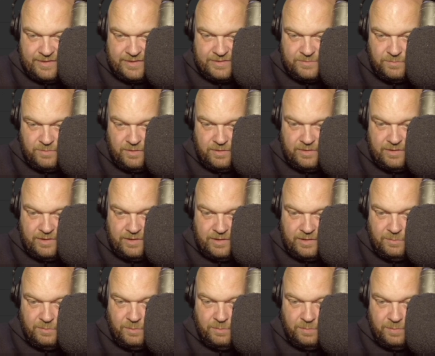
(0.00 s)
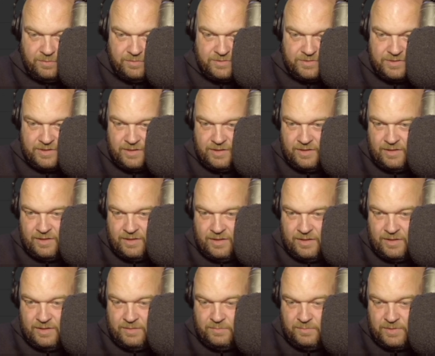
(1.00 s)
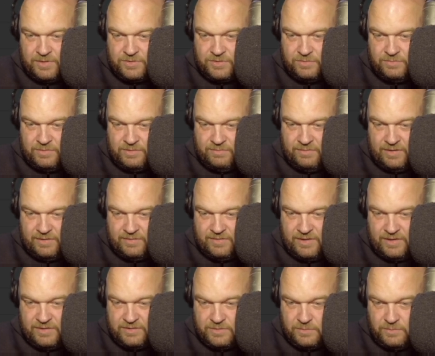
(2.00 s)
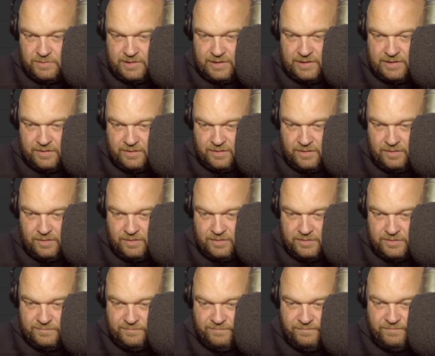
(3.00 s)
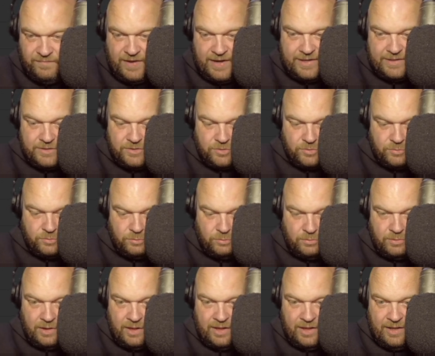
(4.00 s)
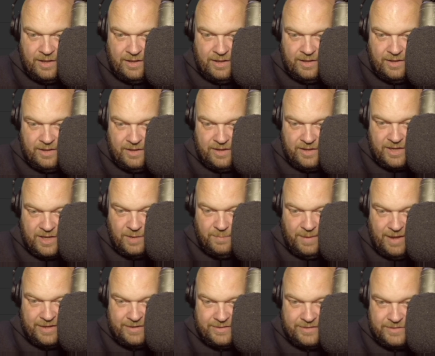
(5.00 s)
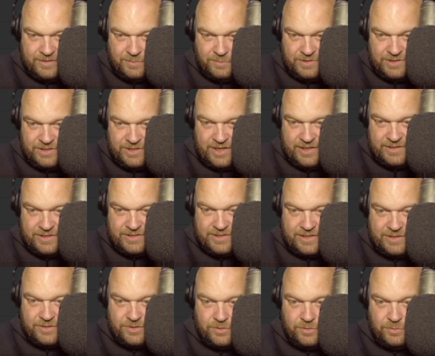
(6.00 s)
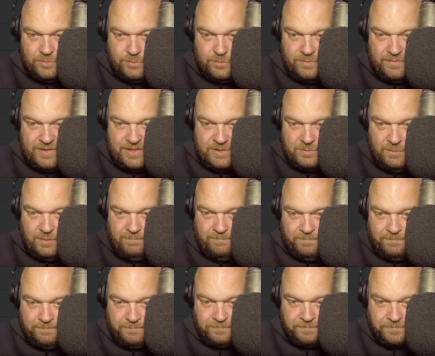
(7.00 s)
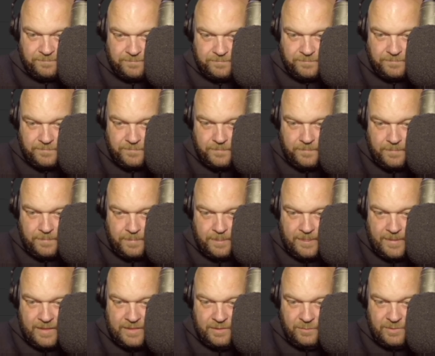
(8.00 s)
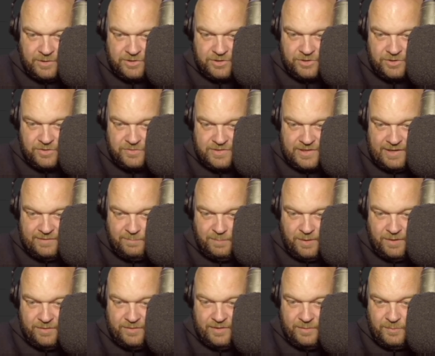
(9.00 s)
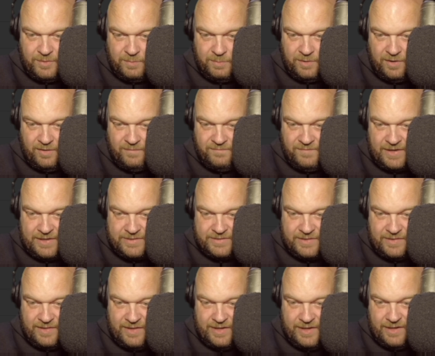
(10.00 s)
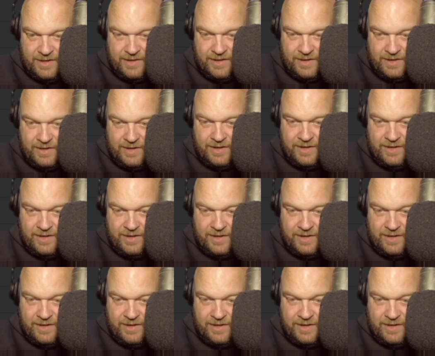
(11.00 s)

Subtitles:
this one and then we'll make sure we're in the right thing. So we need our fade tool command, which changes it to this one. And we can just use the left button and we can put our fades in there